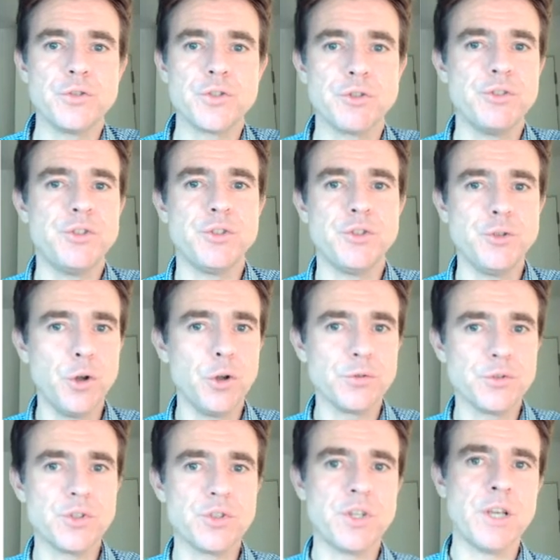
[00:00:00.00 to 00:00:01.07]
So this is
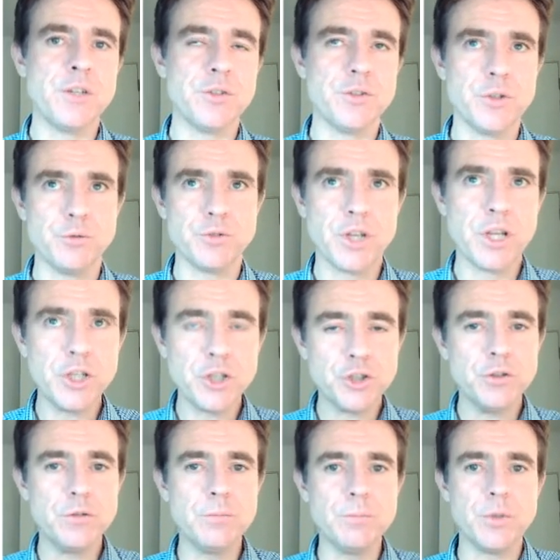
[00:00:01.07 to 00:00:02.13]
non-standard
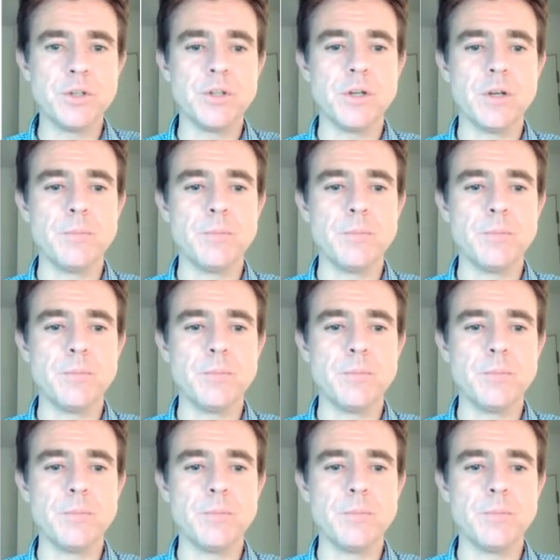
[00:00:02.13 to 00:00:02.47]
notation, but